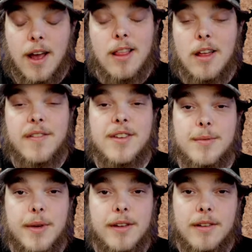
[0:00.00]
I love
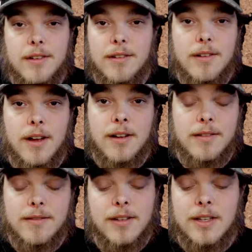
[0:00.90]
this pin.
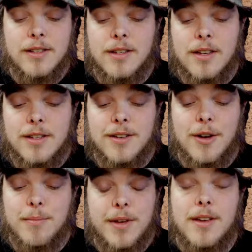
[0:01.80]
It's a
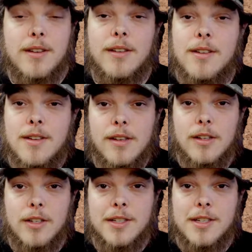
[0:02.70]
dope pin.
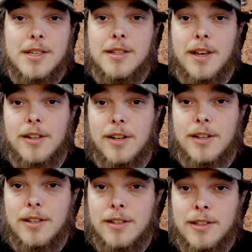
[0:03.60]
Look at the detail on
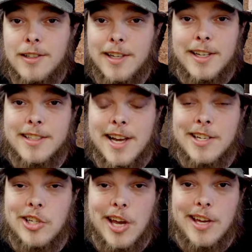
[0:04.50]
it. And it's
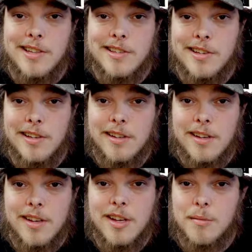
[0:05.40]
got chains,
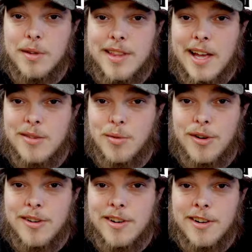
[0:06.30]
but that's
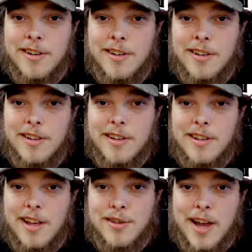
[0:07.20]

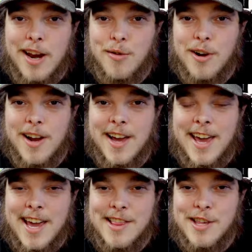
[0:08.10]
kind of where I
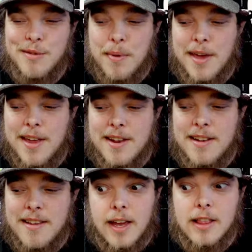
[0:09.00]
hate this
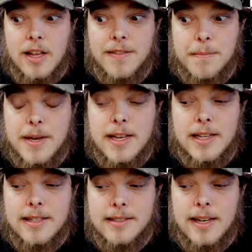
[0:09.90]
pin and love the pin
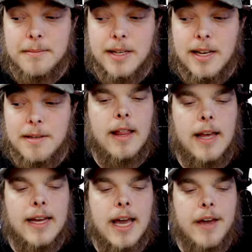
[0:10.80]
at the same time. I
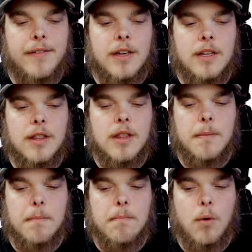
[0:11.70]
like having the
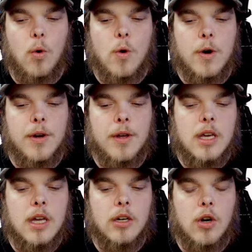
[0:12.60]
board
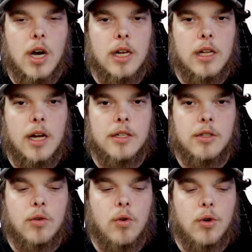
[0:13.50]
in
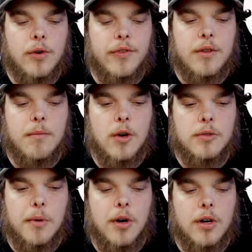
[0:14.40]
chronological order for the
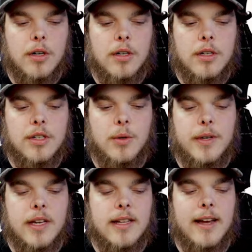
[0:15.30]
most part until we
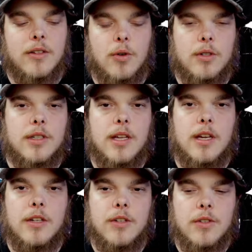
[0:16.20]
get down towards the
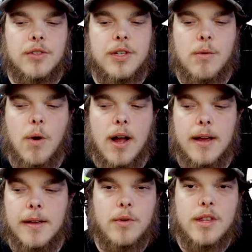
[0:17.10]
end, and you'll see
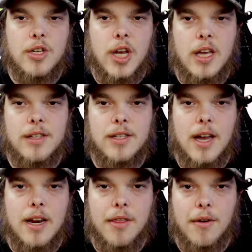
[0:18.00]
why. With the chains, it
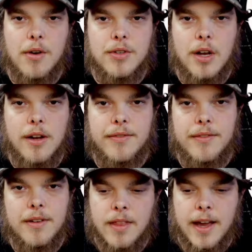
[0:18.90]
kind of throws off
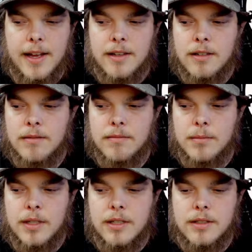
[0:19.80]
that,
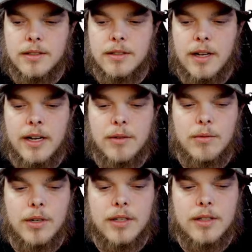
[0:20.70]
because I don't
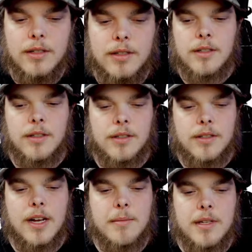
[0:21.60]
want it to, you know, it's
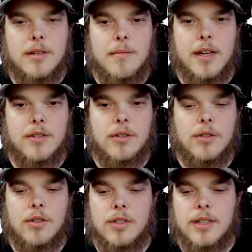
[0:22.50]
gotta be
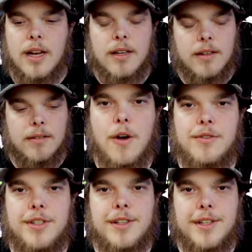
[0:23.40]
symmetrical. It's got a
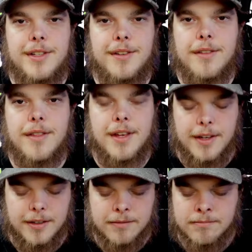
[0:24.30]
OCD thing.